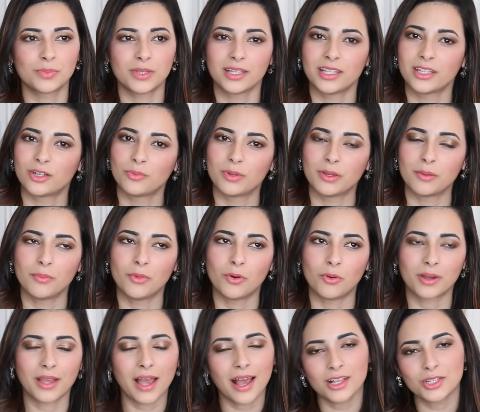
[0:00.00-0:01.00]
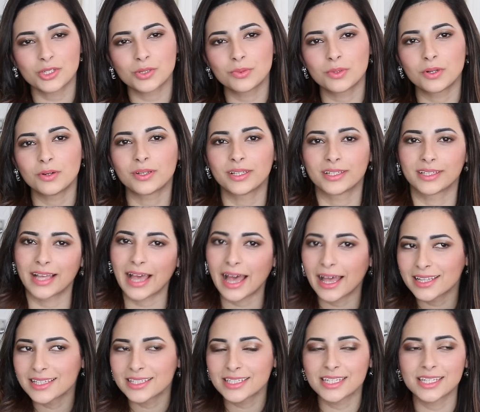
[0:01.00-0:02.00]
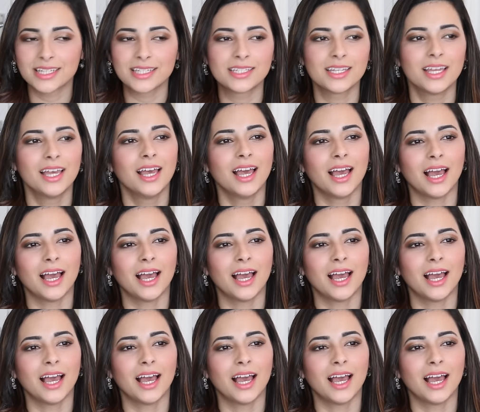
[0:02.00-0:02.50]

be a little bit more casual and candid,